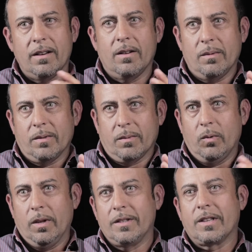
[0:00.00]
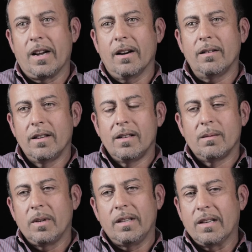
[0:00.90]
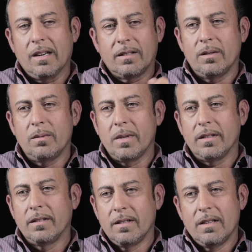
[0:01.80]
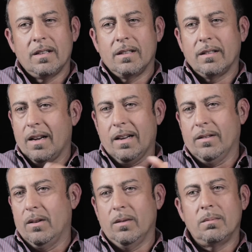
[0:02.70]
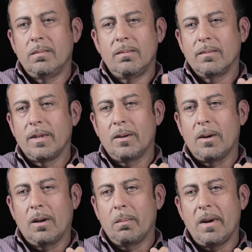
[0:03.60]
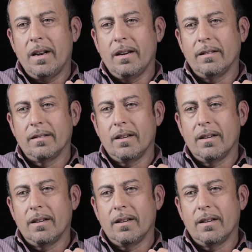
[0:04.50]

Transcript: He was really scared, but he talked to him, and the guy told him, all about it.